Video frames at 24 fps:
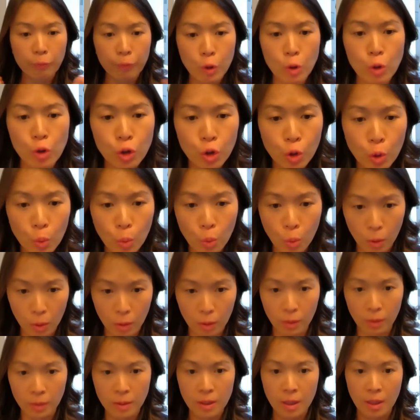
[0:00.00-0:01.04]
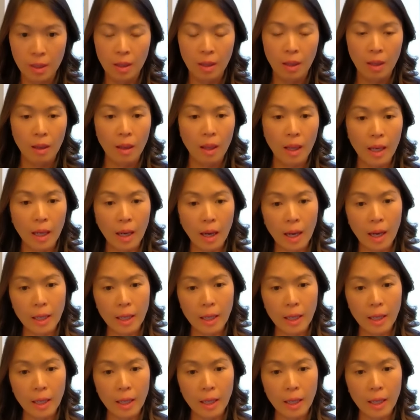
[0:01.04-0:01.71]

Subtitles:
a future world, like